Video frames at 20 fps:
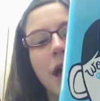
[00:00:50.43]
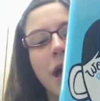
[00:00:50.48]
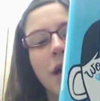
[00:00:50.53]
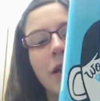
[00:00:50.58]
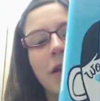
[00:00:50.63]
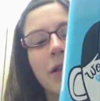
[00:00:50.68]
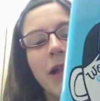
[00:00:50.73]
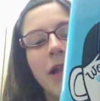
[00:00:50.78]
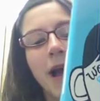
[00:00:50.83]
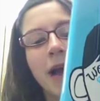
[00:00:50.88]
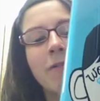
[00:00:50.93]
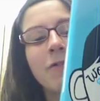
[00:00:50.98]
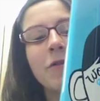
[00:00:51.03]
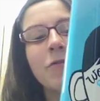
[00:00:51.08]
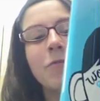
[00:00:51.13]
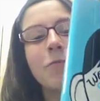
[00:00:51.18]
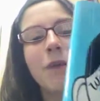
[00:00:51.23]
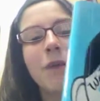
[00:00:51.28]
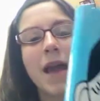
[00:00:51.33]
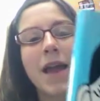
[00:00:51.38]
and a lot of
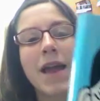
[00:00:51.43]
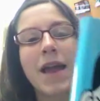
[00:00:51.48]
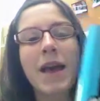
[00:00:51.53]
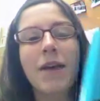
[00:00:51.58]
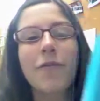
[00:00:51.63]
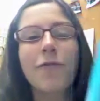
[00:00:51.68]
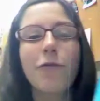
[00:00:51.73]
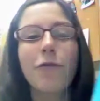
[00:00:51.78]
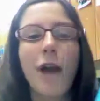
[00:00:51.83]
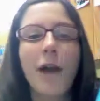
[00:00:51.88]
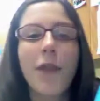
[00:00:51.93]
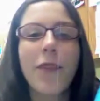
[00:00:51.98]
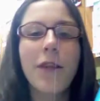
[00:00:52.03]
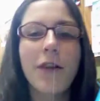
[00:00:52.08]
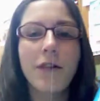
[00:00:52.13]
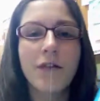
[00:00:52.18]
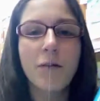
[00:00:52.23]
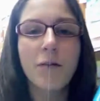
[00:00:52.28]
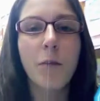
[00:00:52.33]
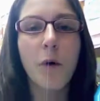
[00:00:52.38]
you may have read
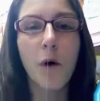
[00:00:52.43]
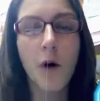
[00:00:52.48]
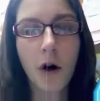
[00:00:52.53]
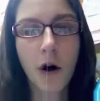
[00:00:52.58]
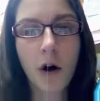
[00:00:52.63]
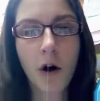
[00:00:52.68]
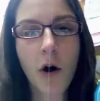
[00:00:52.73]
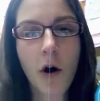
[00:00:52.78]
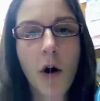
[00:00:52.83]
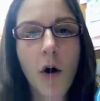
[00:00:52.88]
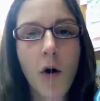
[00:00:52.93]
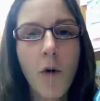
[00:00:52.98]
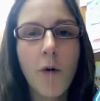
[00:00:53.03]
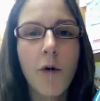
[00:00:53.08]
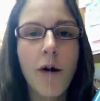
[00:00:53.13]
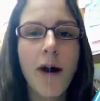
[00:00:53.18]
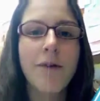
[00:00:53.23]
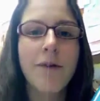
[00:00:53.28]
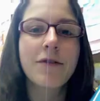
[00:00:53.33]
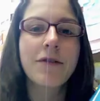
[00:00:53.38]
this book
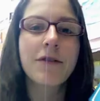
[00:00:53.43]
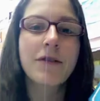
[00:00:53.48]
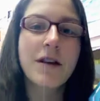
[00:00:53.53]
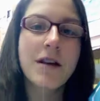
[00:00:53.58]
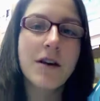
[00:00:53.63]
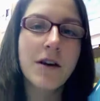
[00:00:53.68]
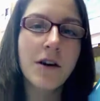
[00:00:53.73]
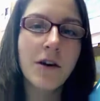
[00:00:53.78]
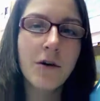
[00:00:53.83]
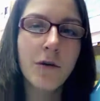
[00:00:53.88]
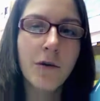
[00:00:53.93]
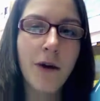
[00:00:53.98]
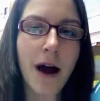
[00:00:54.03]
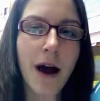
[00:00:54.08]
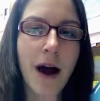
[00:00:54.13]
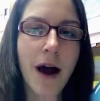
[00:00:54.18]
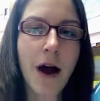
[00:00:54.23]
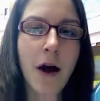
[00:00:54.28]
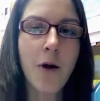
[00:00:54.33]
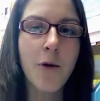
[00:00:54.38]
or have seen it
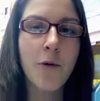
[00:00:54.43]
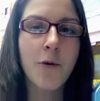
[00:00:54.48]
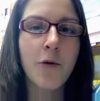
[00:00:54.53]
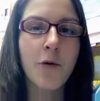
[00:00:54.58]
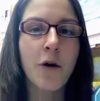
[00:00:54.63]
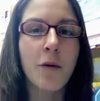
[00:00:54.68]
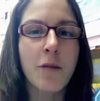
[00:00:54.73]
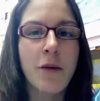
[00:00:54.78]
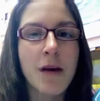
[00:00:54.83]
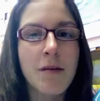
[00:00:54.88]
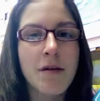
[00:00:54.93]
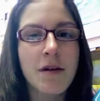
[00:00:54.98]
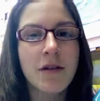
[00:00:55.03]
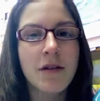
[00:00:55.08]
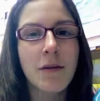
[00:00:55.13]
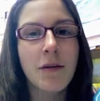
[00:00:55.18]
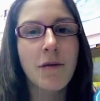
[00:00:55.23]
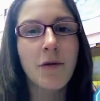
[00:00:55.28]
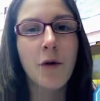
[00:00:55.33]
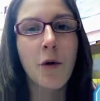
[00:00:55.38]
around, or maybe
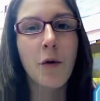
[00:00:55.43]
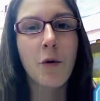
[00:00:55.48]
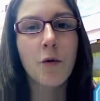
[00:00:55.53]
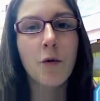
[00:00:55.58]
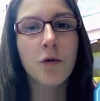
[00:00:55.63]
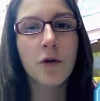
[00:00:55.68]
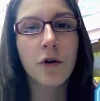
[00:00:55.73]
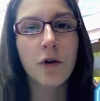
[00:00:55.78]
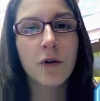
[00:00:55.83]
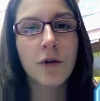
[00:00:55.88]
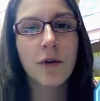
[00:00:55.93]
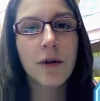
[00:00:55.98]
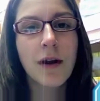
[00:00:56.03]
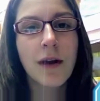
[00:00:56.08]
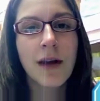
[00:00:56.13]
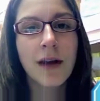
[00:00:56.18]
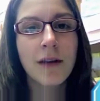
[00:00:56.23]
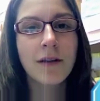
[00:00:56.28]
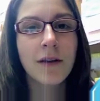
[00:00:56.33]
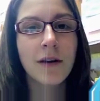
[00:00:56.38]
some of the older
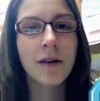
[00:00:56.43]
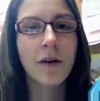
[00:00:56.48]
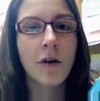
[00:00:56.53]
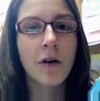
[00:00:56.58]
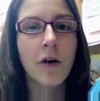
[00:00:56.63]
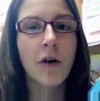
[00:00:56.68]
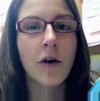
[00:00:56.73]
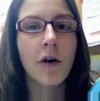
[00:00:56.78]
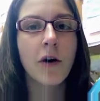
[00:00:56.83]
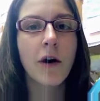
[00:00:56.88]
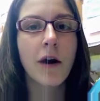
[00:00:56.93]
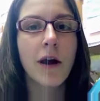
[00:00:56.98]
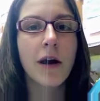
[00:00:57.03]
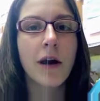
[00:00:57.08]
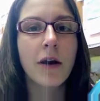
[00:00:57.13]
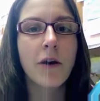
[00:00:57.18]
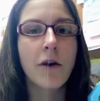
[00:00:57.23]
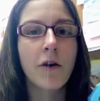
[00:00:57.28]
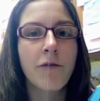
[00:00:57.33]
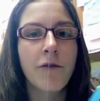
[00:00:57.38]
kids in your
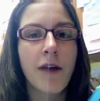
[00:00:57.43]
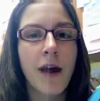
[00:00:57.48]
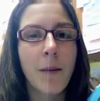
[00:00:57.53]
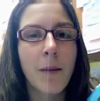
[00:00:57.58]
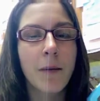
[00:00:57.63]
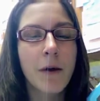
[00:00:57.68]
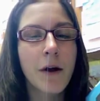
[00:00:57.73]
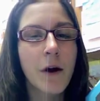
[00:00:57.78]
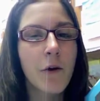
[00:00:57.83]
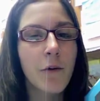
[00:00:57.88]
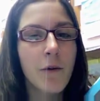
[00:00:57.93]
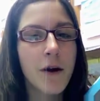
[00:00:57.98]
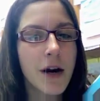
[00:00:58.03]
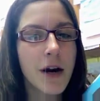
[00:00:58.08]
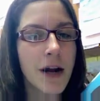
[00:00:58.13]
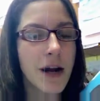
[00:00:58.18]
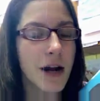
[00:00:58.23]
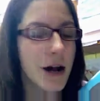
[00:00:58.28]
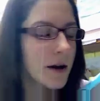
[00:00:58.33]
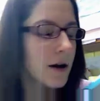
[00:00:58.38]
family are
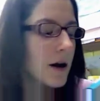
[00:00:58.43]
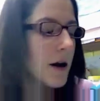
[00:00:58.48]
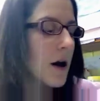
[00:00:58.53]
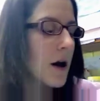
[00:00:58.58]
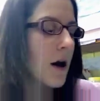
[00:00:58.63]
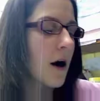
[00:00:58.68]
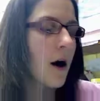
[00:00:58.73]
reading it